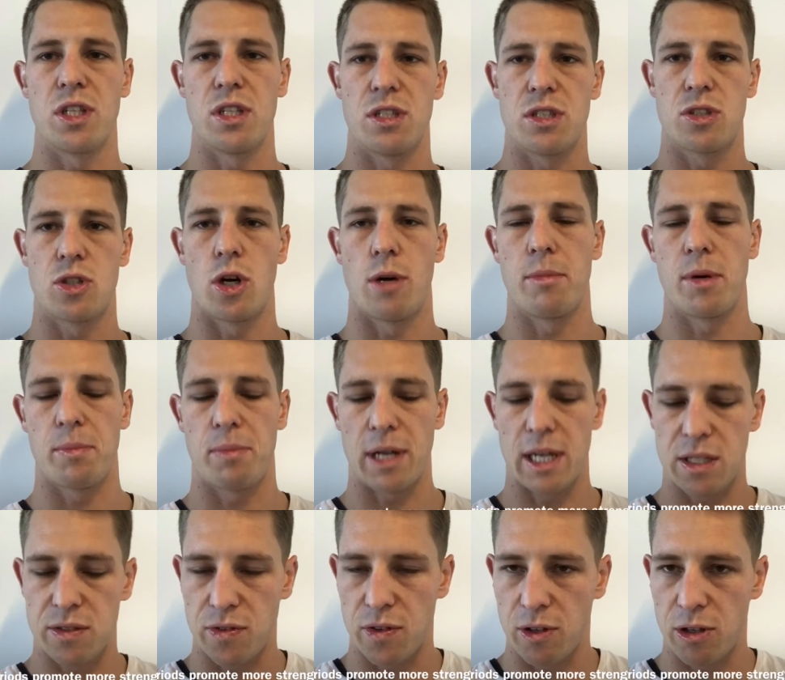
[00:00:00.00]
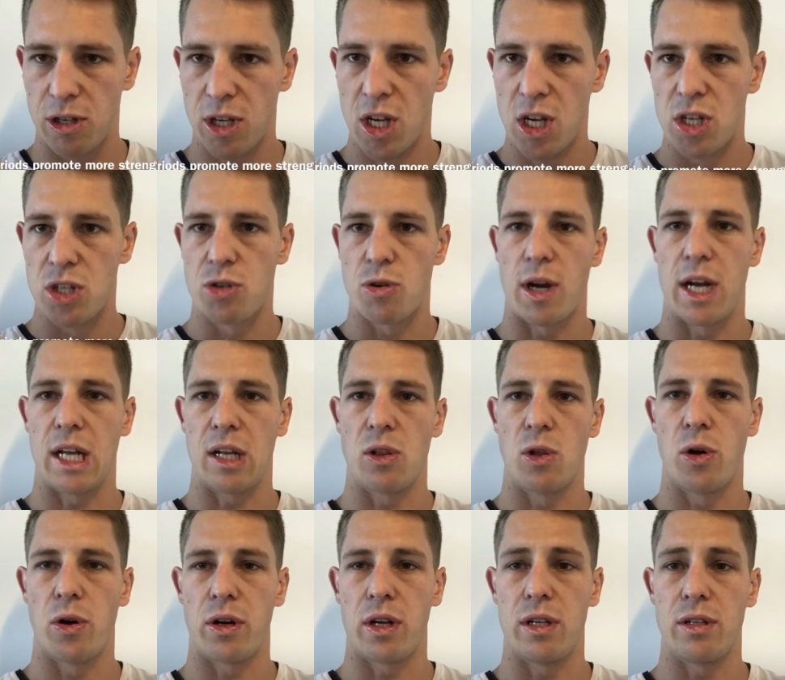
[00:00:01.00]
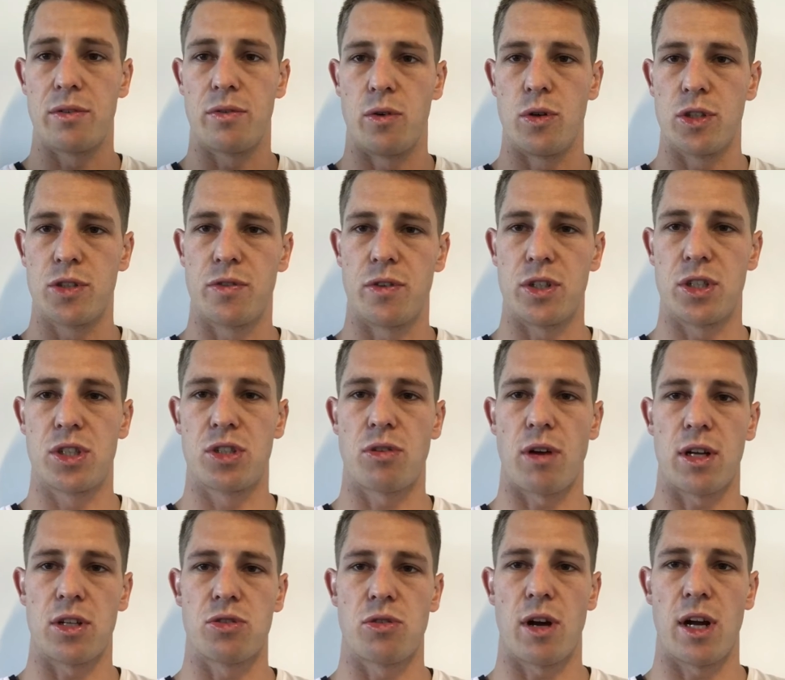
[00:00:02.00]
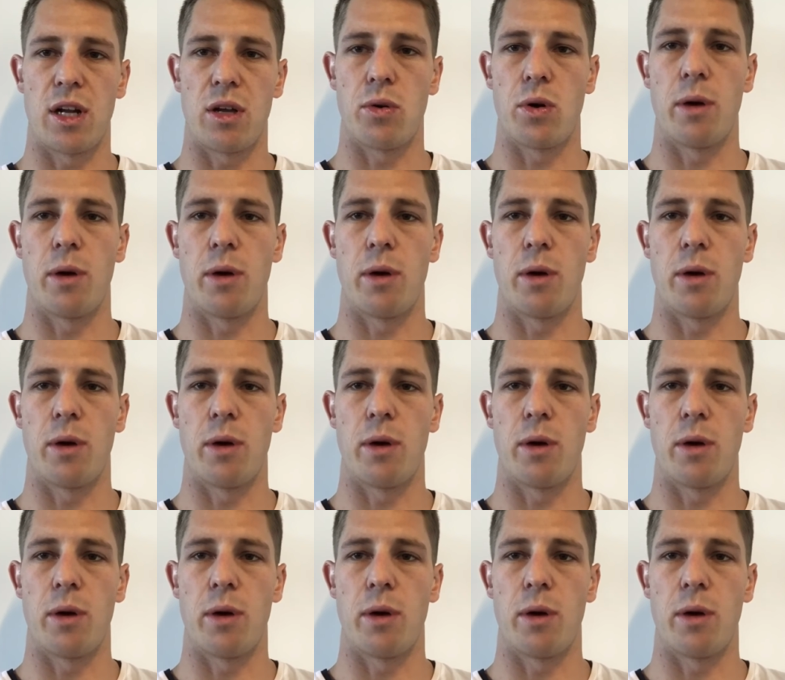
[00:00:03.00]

and there's a time and a place for training long intervals for strength training,